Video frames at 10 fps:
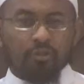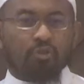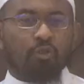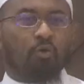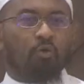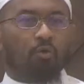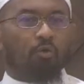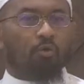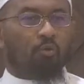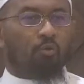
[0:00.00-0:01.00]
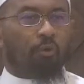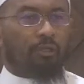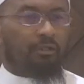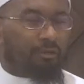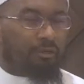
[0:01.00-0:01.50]
So
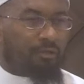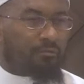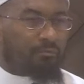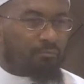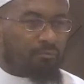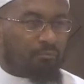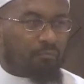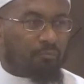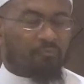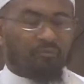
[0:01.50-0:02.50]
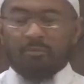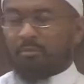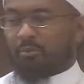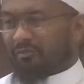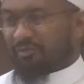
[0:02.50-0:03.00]
we learn from the
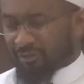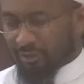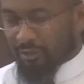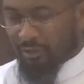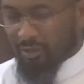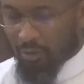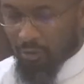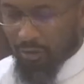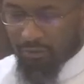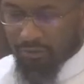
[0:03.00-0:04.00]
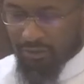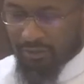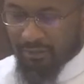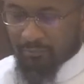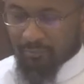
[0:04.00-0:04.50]
Prophet sallallahu alaihi
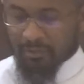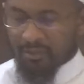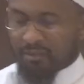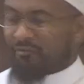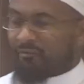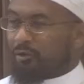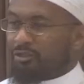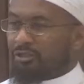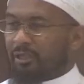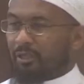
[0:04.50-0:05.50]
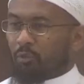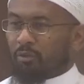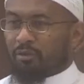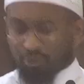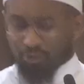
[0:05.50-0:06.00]
wasallam, the first thing
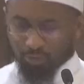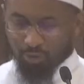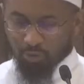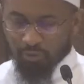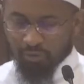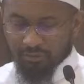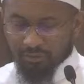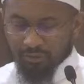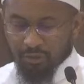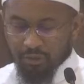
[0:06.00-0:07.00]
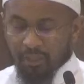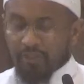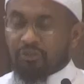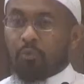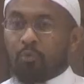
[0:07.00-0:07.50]
when there's strong winds
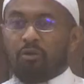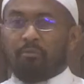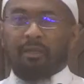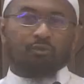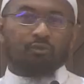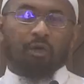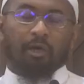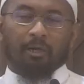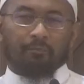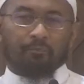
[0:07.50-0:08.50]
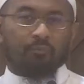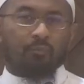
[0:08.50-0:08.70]
is that we make dua.